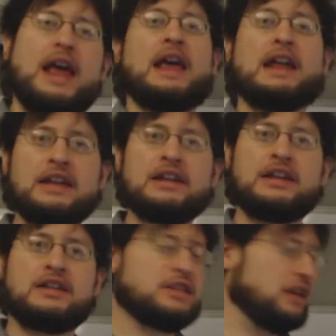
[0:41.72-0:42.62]
n
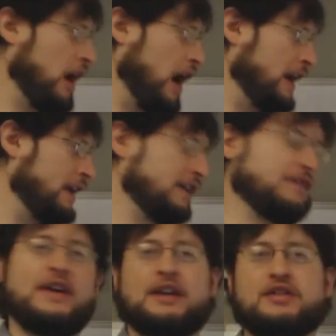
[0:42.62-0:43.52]

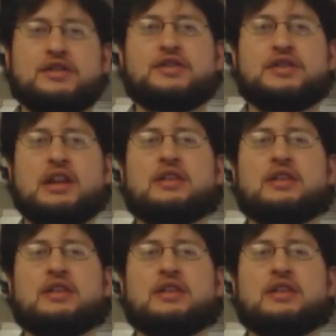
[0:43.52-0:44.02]
eigenvectors that